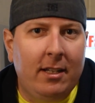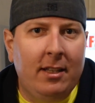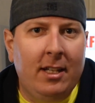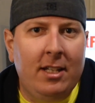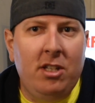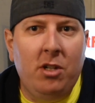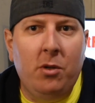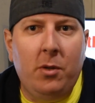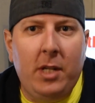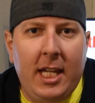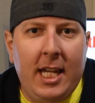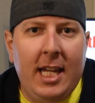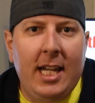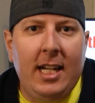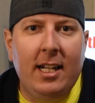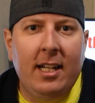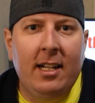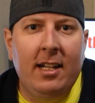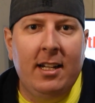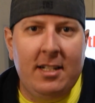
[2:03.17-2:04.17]
than you
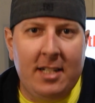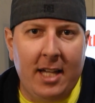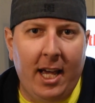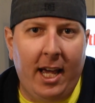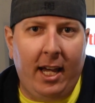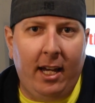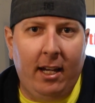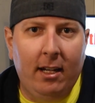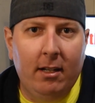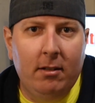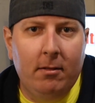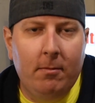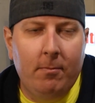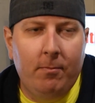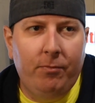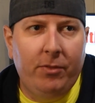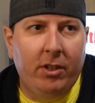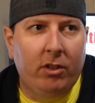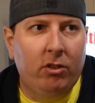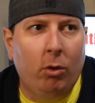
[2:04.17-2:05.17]
eat in a day.
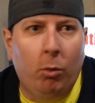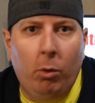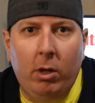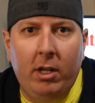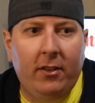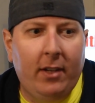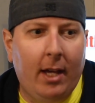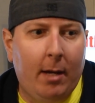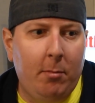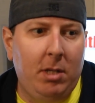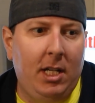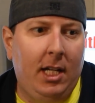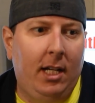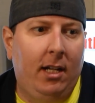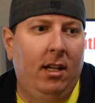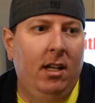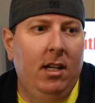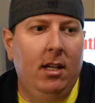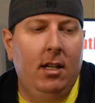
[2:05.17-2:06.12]
So what does that mean?